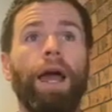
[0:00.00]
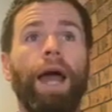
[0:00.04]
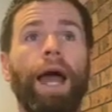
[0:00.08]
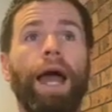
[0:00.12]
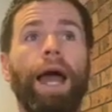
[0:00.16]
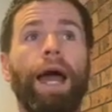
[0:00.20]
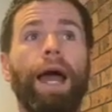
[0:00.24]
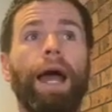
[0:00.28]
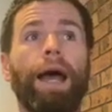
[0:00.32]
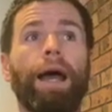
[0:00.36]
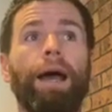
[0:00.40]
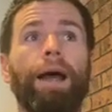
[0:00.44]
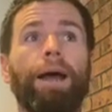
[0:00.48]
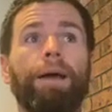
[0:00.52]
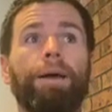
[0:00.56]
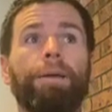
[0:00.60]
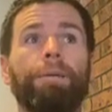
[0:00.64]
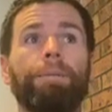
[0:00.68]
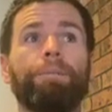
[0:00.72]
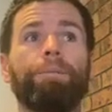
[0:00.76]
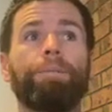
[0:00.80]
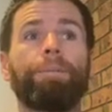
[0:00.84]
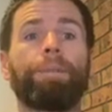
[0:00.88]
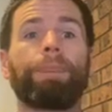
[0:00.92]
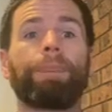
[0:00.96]

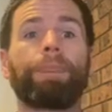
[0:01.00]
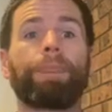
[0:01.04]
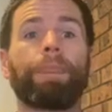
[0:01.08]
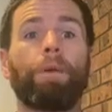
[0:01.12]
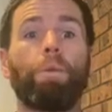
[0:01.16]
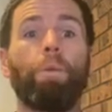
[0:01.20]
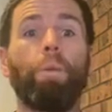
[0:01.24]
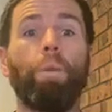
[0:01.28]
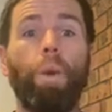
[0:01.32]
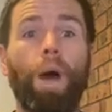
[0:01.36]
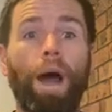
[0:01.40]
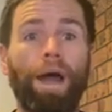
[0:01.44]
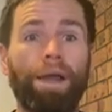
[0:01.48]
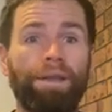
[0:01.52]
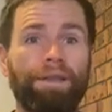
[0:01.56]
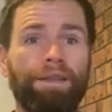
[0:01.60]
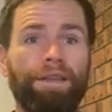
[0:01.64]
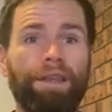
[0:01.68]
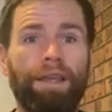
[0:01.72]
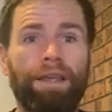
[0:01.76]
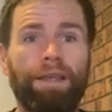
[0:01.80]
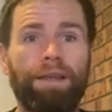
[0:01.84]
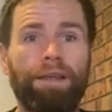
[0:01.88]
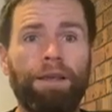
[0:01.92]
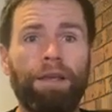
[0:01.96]
One
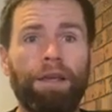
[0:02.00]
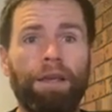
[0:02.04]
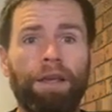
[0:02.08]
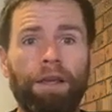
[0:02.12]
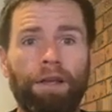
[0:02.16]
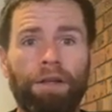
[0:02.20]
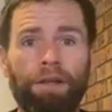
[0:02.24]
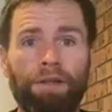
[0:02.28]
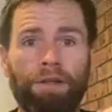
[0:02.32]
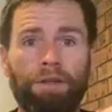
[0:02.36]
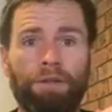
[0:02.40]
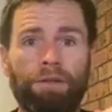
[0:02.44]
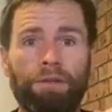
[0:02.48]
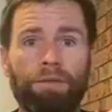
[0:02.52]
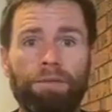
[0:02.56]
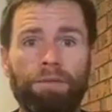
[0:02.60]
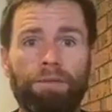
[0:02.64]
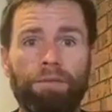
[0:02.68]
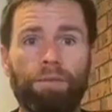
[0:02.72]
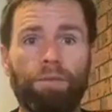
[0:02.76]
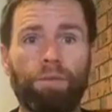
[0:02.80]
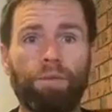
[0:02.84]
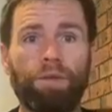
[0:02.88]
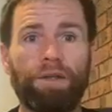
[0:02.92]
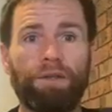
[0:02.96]
thing
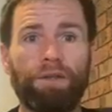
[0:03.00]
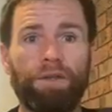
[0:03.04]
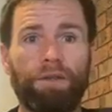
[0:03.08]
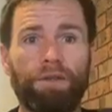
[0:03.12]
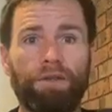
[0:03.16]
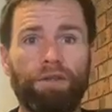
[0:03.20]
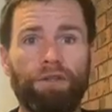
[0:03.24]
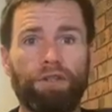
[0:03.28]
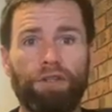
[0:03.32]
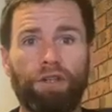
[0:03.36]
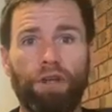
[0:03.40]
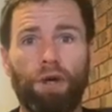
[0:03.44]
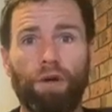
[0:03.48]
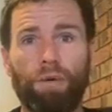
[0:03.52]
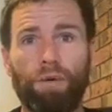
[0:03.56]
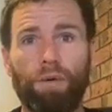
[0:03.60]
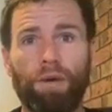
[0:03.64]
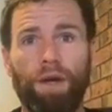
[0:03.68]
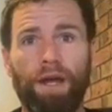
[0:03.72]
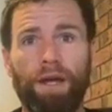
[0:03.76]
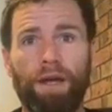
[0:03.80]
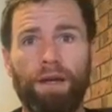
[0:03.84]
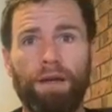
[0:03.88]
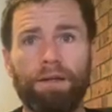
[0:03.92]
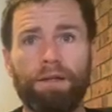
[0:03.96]
with the
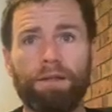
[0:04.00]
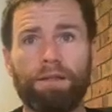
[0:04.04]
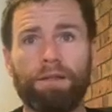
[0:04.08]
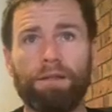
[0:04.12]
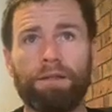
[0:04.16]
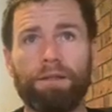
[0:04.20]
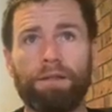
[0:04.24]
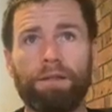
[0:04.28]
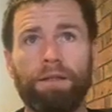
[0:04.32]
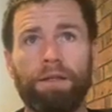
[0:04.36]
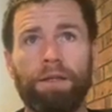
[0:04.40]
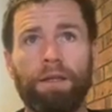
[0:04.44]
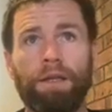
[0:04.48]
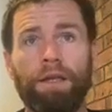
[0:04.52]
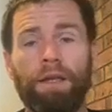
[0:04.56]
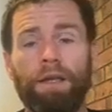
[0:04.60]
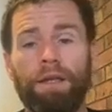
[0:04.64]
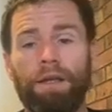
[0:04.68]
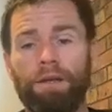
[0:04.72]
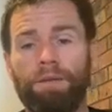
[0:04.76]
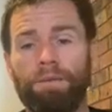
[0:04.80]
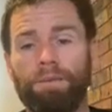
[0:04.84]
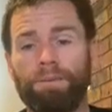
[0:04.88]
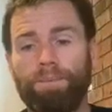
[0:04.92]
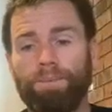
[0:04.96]
shoulder,
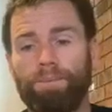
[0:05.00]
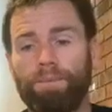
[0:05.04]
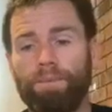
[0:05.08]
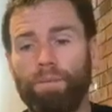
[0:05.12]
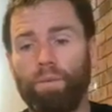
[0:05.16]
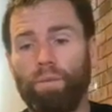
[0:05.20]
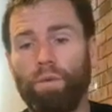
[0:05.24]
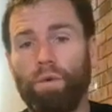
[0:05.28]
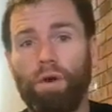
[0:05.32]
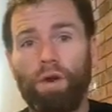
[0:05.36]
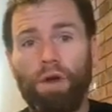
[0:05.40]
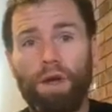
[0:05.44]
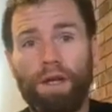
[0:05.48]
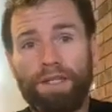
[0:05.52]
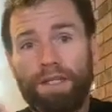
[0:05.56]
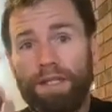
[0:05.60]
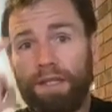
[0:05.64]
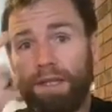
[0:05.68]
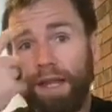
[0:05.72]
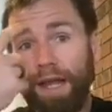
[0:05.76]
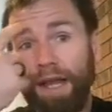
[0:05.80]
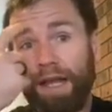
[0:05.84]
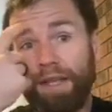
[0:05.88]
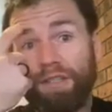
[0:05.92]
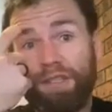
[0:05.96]
what I did
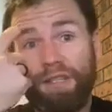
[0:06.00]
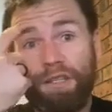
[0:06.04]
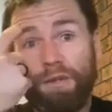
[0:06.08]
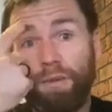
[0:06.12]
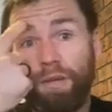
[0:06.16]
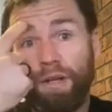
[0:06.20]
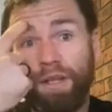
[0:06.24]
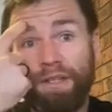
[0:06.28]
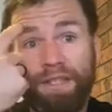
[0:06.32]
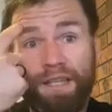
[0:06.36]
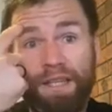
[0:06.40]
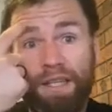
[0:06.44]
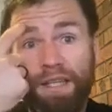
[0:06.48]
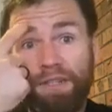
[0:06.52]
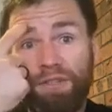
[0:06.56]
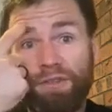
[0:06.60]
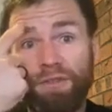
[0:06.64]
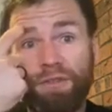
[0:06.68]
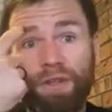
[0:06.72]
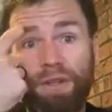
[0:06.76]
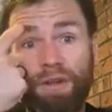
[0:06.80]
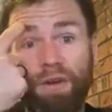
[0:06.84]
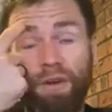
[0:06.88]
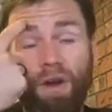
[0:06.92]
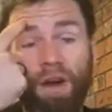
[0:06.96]
last year when I did injure
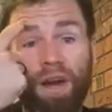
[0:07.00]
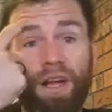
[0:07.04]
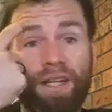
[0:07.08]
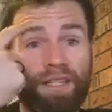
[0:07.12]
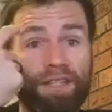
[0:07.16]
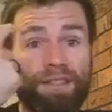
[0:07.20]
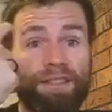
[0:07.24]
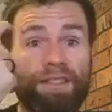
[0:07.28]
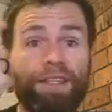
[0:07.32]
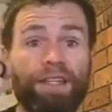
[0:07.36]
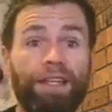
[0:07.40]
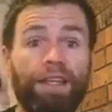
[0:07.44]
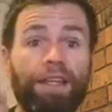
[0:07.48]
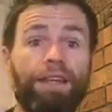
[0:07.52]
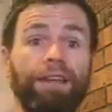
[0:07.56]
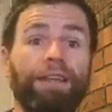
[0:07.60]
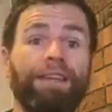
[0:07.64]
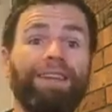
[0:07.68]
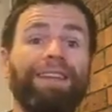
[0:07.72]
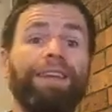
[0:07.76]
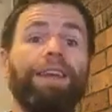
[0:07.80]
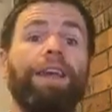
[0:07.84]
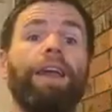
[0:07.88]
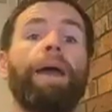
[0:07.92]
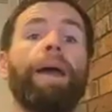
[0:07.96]
it, I did
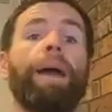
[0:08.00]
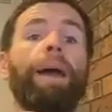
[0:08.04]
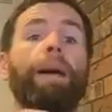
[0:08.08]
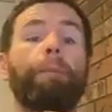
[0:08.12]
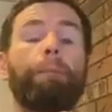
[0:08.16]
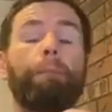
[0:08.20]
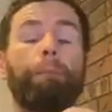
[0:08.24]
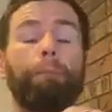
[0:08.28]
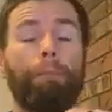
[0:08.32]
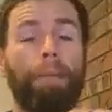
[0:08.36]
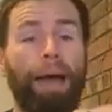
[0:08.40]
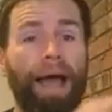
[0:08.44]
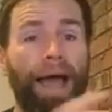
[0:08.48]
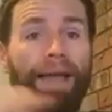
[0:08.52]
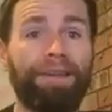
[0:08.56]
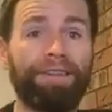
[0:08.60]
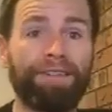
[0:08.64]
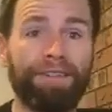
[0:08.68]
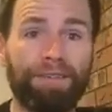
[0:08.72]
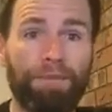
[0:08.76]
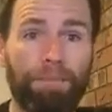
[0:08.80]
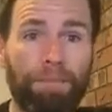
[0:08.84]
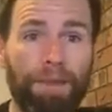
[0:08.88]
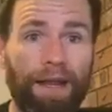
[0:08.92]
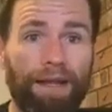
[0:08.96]

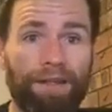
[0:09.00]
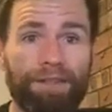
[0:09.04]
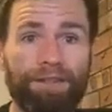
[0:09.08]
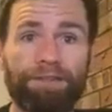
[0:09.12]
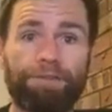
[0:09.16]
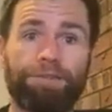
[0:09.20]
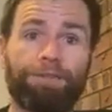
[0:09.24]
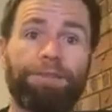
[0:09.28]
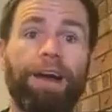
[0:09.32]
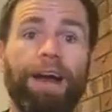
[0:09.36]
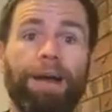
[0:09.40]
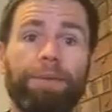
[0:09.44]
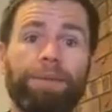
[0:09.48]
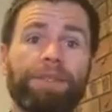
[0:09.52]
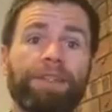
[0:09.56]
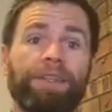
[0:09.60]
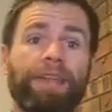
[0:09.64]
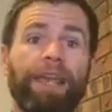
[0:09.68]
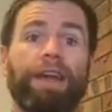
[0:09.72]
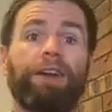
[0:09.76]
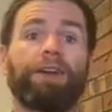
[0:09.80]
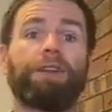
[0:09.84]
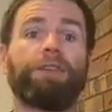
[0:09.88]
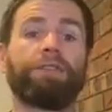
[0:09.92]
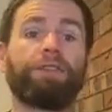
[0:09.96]
mass amounts of farmer's
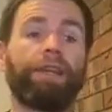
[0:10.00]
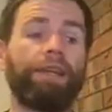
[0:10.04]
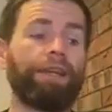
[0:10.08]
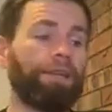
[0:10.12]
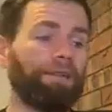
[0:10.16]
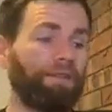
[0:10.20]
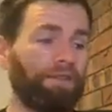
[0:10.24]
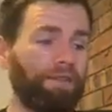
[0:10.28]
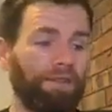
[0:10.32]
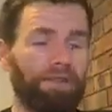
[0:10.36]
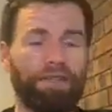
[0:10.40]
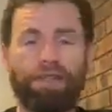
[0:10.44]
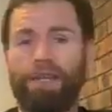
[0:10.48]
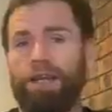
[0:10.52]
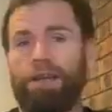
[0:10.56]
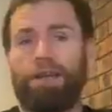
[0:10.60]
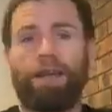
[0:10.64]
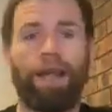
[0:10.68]
carries, like just